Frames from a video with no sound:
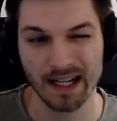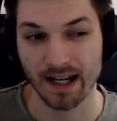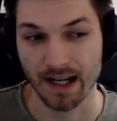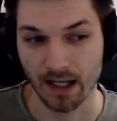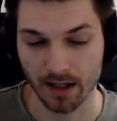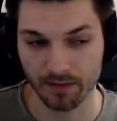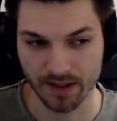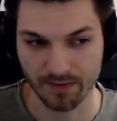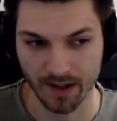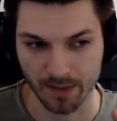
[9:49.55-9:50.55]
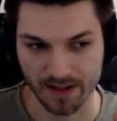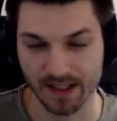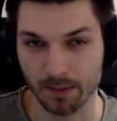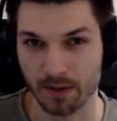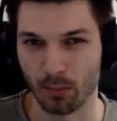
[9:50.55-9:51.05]
I love Divine
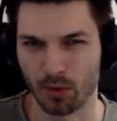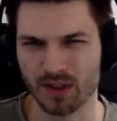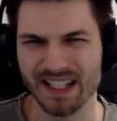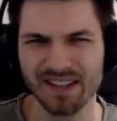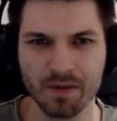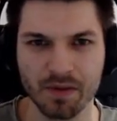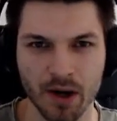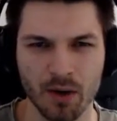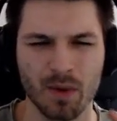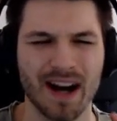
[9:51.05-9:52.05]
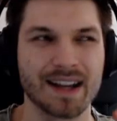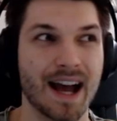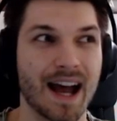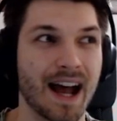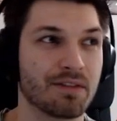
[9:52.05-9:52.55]
Blessing a bit more, even though I
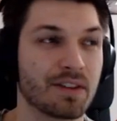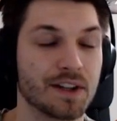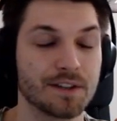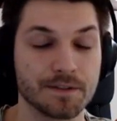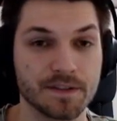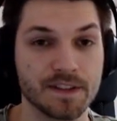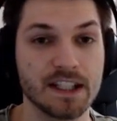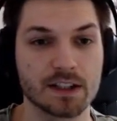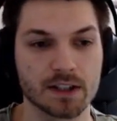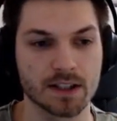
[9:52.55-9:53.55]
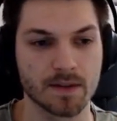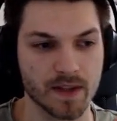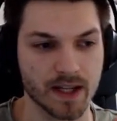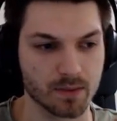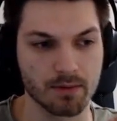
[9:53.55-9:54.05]
have fear
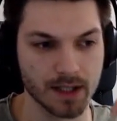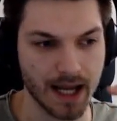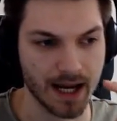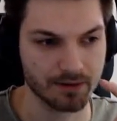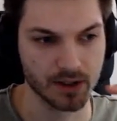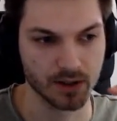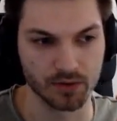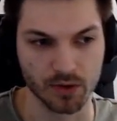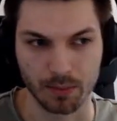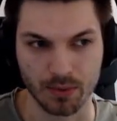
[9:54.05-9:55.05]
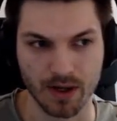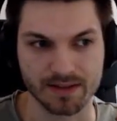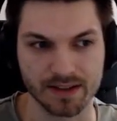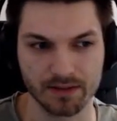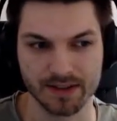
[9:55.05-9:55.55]
that we will have those
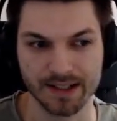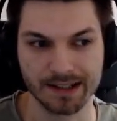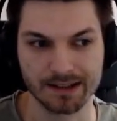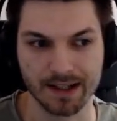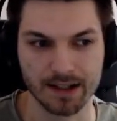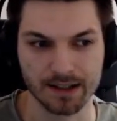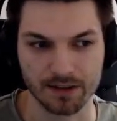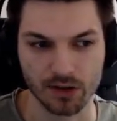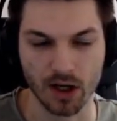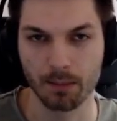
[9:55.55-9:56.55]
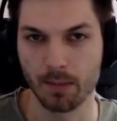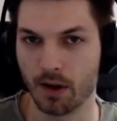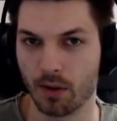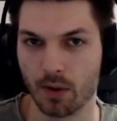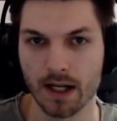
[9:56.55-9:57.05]
oppressive single target
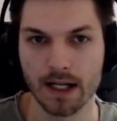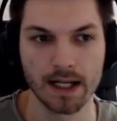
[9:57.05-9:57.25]
combo